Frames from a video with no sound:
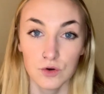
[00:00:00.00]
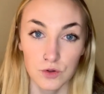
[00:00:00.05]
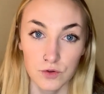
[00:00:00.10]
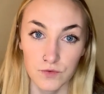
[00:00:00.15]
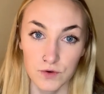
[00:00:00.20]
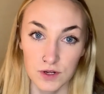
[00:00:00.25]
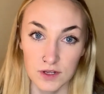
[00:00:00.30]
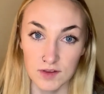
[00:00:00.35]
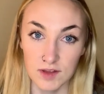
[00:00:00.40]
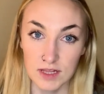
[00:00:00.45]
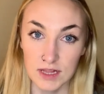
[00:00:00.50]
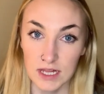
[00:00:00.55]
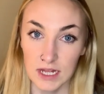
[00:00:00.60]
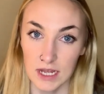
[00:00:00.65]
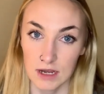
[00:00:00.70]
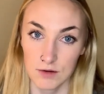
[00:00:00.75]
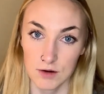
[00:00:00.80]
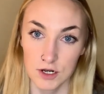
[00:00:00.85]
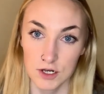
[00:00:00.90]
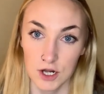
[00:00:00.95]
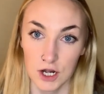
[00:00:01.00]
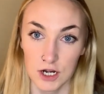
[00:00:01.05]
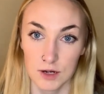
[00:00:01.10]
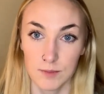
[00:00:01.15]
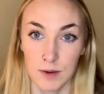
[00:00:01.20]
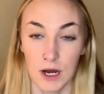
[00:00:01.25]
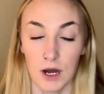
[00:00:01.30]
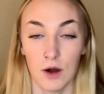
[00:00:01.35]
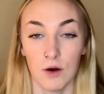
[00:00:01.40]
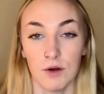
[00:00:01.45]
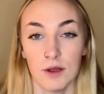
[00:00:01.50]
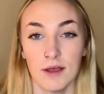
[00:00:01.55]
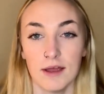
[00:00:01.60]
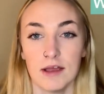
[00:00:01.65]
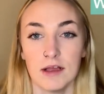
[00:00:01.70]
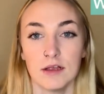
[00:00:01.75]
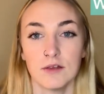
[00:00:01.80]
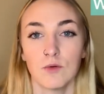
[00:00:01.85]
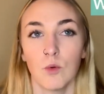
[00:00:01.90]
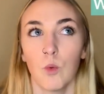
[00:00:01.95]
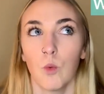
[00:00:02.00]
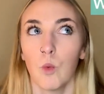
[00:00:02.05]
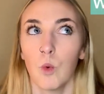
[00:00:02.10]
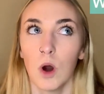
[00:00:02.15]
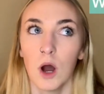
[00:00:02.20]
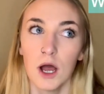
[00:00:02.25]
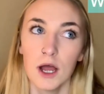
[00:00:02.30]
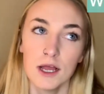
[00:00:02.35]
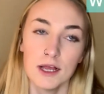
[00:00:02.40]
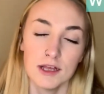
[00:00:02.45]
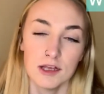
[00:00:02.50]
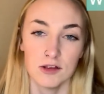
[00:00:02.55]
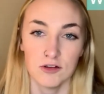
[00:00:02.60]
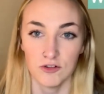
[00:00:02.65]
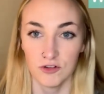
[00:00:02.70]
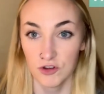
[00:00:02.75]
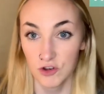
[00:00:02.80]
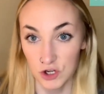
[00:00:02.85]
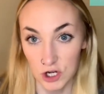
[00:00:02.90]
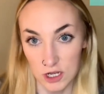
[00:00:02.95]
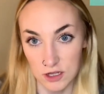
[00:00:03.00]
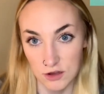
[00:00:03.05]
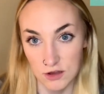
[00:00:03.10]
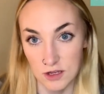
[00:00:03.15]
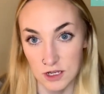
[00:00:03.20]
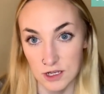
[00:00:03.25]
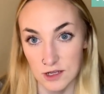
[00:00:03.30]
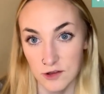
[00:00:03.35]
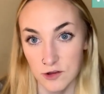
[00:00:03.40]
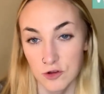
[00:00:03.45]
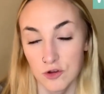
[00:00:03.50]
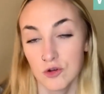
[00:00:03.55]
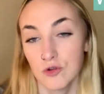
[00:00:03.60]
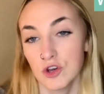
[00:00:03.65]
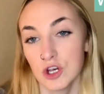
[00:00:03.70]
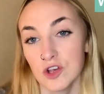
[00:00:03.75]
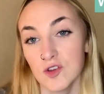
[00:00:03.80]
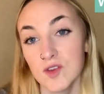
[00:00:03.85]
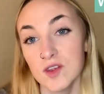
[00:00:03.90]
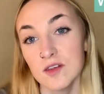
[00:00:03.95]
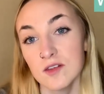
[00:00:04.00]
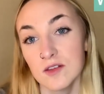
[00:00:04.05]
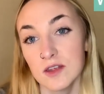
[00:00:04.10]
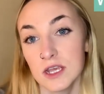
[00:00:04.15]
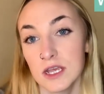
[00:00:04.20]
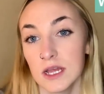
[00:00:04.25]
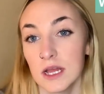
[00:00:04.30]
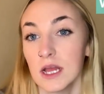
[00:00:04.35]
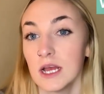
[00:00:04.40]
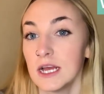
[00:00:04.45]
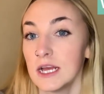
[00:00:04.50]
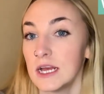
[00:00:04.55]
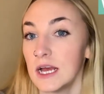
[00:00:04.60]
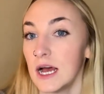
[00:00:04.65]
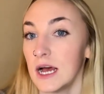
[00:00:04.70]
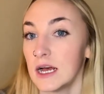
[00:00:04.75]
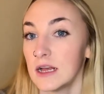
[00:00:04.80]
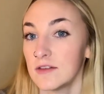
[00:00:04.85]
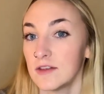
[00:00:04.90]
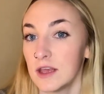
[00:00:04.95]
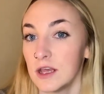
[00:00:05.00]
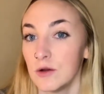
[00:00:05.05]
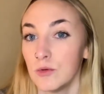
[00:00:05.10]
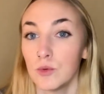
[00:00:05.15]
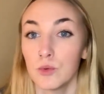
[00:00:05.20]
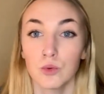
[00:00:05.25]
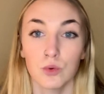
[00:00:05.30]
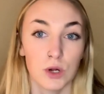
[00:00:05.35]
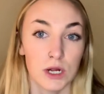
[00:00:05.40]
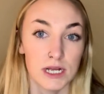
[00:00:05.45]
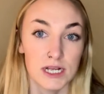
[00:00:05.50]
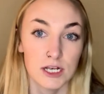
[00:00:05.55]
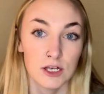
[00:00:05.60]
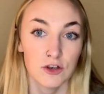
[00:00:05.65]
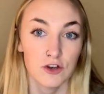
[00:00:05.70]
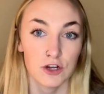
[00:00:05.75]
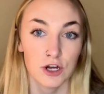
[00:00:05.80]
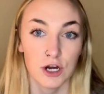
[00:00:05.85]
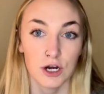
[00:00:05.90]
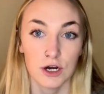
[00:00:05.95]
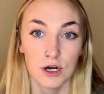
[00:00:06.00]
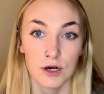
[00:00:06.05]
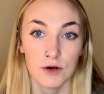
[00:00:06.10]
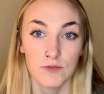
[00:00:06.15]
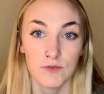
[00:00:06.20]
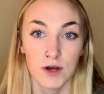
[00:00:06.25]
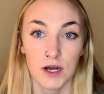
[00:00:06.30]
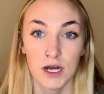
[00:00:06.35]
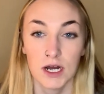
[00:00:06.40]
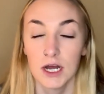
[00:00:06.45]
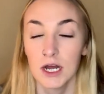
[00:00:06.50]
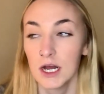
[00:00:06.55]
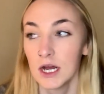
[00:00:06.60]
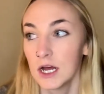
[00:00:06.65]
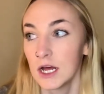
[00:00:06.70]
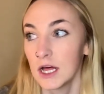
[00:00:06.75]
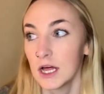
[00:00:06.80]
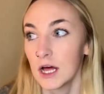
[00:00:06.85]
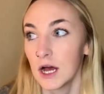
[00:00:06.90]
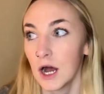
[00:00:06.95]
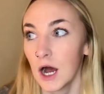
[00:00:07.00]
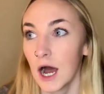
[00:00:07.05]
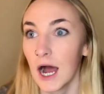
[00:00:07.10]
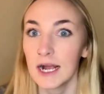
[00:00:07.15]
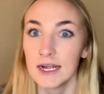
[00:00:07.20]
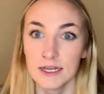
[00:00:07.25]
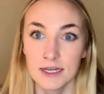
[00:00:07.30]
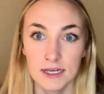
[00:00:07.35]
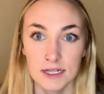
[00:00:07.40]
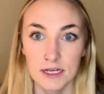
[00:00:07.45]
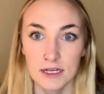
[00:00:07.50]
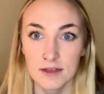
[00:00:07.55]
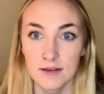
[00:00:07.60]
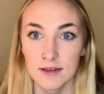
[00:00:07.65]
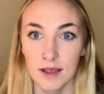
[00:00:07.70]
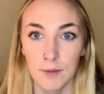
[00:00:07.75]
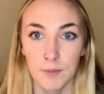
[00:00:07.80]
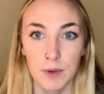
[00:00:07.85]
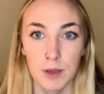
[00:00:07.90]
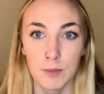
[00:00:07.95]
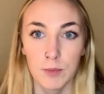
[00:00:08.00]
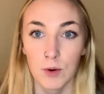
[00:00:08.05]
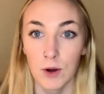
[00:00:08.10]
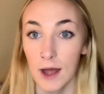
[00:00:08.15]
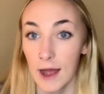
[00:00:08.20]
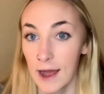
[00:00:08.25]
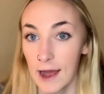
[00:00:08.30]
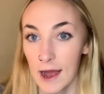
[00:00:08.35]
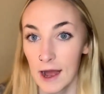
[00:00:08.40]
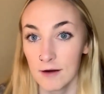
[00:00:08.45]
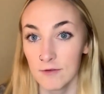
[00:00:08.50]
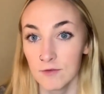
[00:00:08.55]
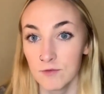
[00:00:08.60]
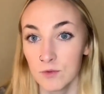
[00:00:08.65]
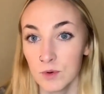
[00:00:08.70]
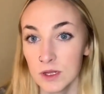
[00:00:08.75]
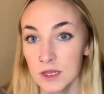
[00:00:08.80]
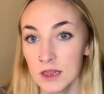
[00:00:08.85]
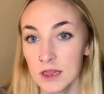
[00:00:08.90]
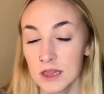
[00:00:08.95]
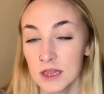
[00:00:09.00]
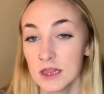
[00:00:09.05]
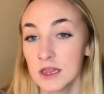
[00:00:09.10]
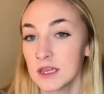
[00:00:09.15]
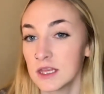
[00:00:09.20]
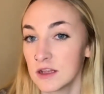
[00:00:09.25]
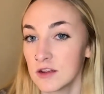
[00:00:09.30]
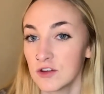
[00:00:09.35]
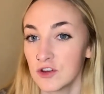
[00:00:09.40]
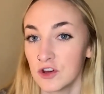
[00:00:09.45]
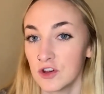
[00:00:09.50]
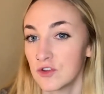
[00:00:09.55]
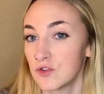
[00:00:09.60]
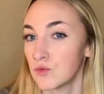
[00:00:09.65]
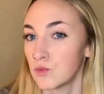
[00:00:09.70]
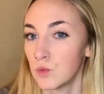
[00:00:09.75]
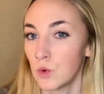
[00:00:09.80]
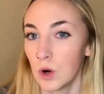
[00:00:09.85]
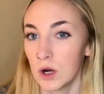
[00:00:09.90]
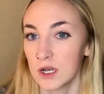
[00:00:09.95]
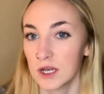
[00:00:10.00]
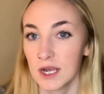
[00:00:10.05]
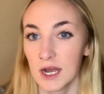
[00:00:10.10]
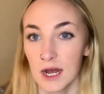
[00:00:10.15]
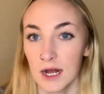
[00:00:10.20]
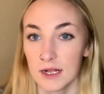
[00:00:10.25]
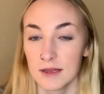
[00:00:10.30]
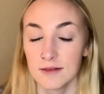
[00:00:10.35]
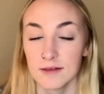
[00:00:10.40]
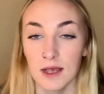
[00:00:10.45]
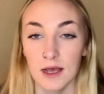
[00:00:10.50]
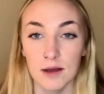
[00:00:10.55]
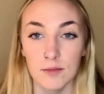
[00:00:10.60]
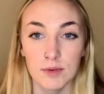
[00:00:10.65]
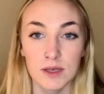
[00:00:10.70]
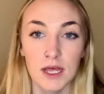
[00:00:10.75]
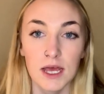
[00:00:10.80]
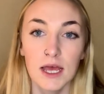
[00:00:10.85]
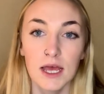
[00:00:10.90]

the first thing that I want to talk about is what is justice? So justice has a range of ideas that people have with this just one concept